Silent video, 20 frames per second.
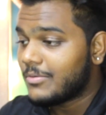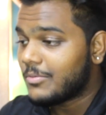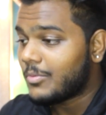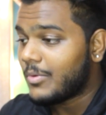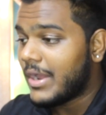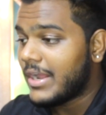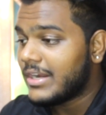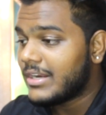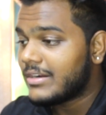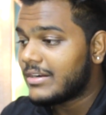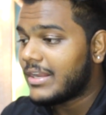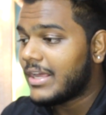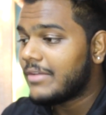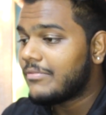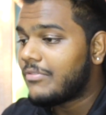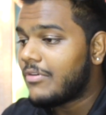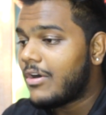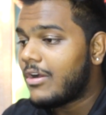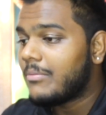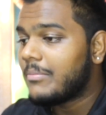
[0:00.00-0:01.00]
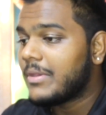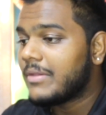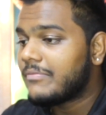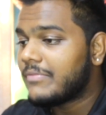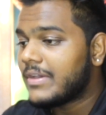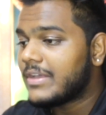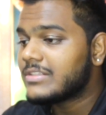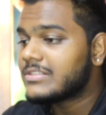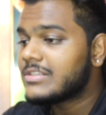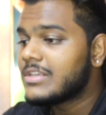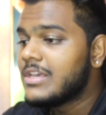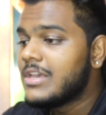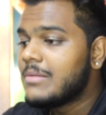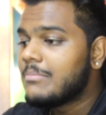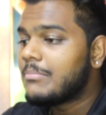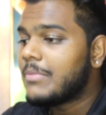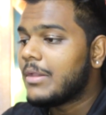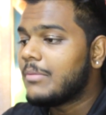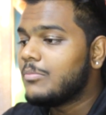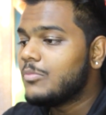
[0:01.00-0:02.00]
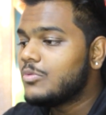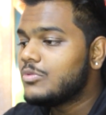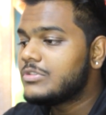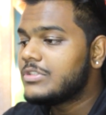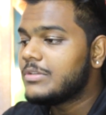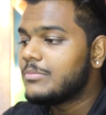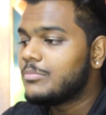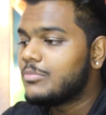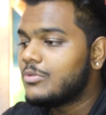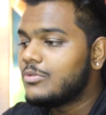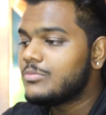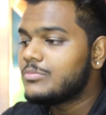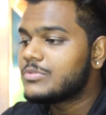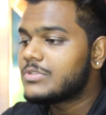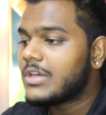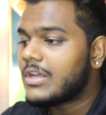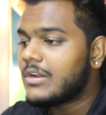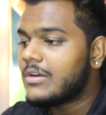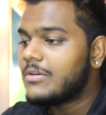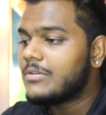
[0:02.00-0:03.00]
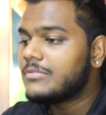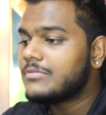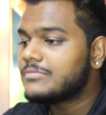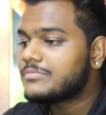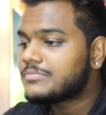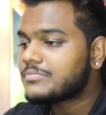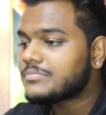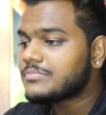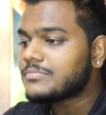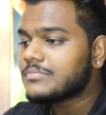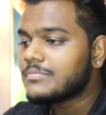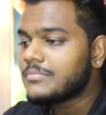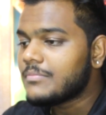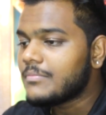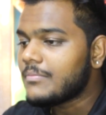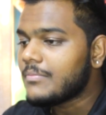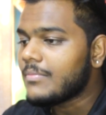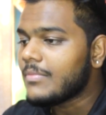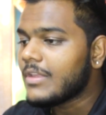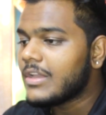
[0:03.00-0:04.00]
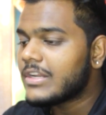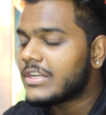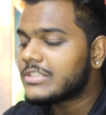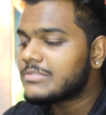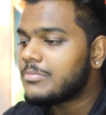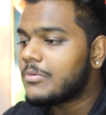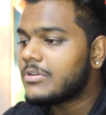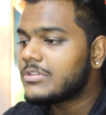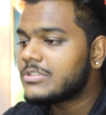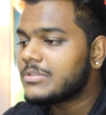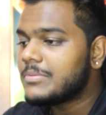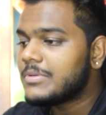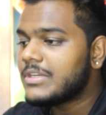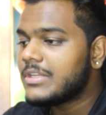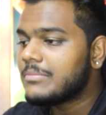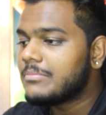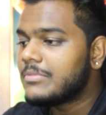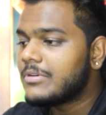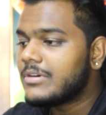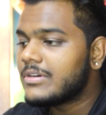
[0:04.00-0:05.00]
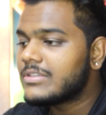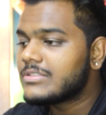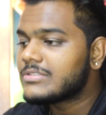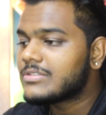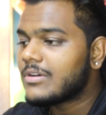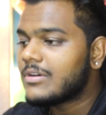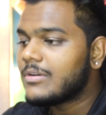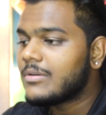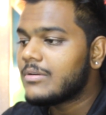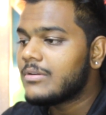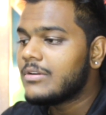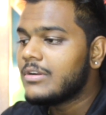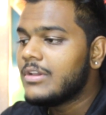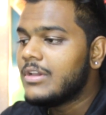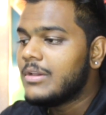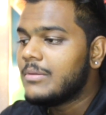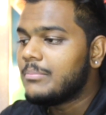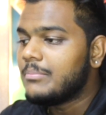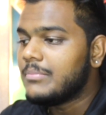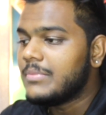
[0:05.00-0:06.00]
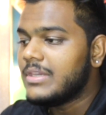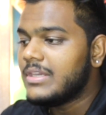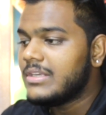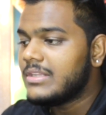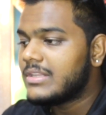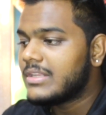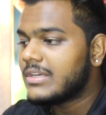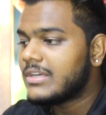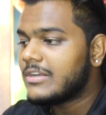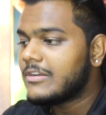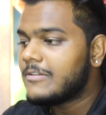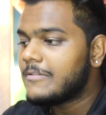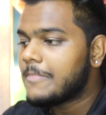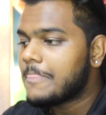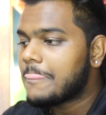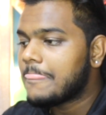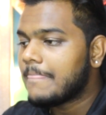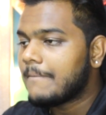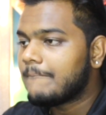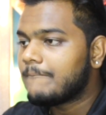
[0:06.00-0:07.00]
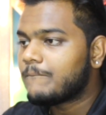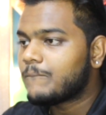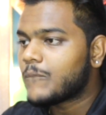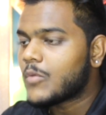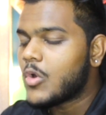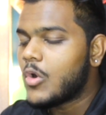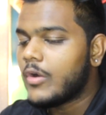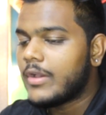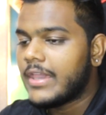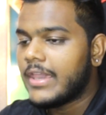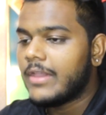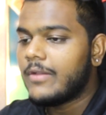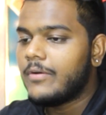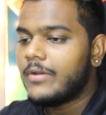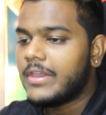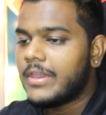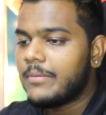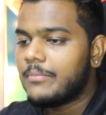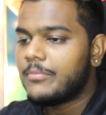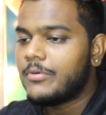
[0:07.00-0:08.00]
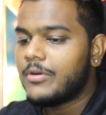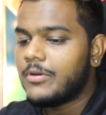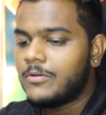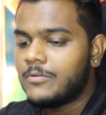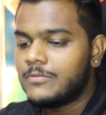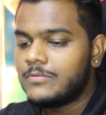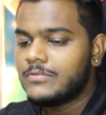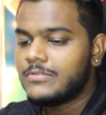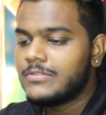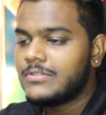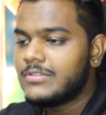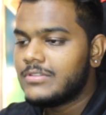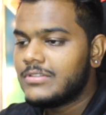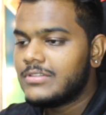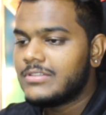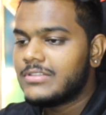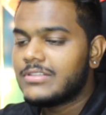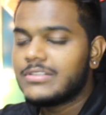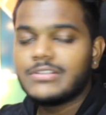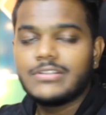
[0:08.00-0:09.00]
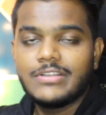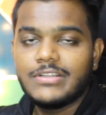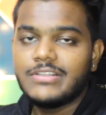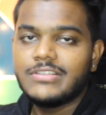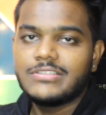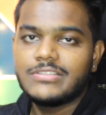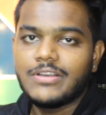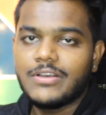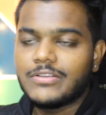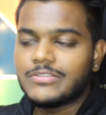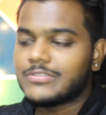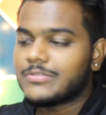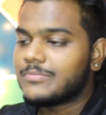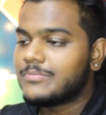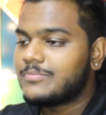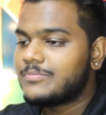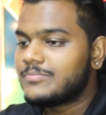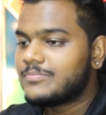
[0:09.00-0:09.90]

Ride or die for all my fans. My music booms around. Responsibility burdens on me the. Okay, bro. Lyrics awesome.